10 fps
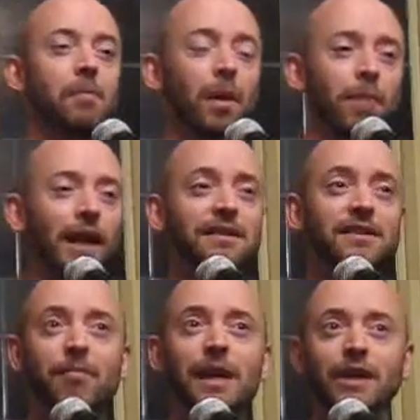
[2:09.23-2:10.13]
My
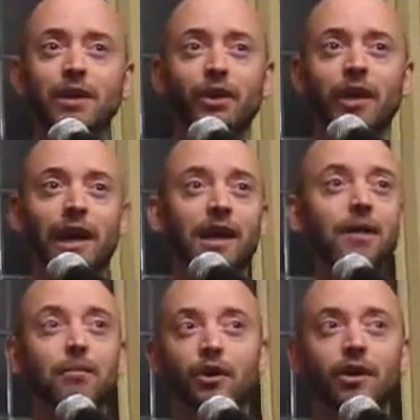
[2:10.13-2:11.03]
plates of meat cooking and
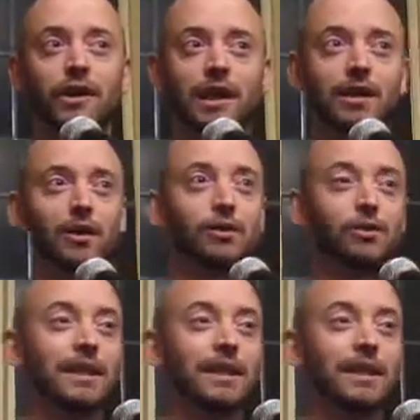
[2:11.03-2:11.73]
I'm not looking cool.